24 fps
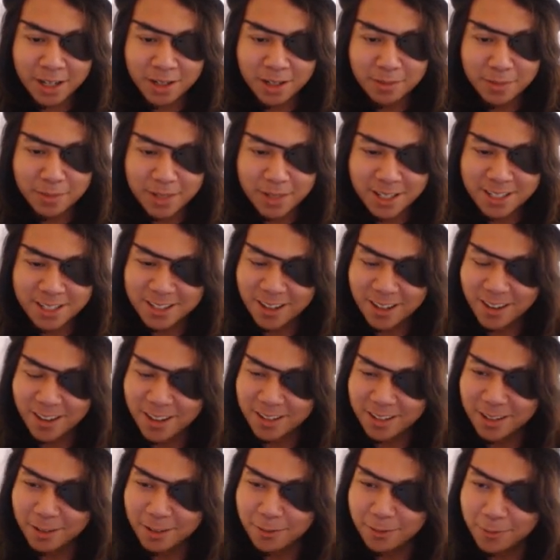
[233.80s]
is not
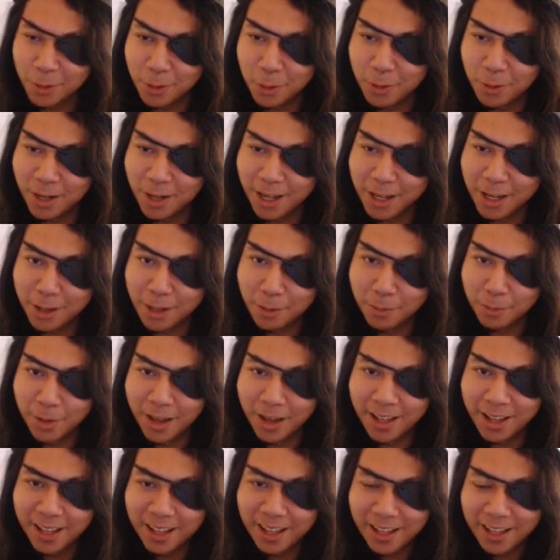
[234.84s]
a food item.
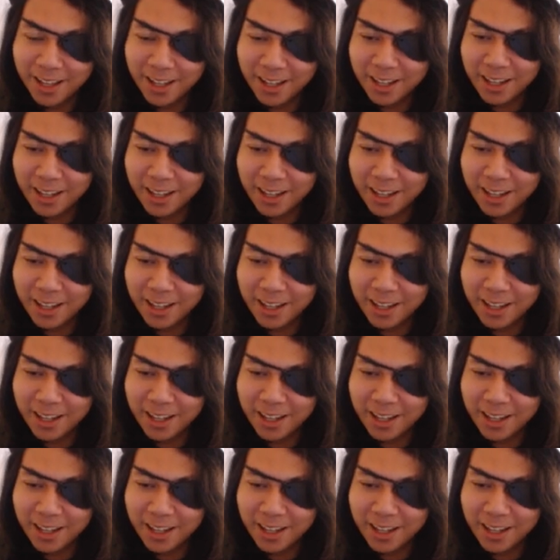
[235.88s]
All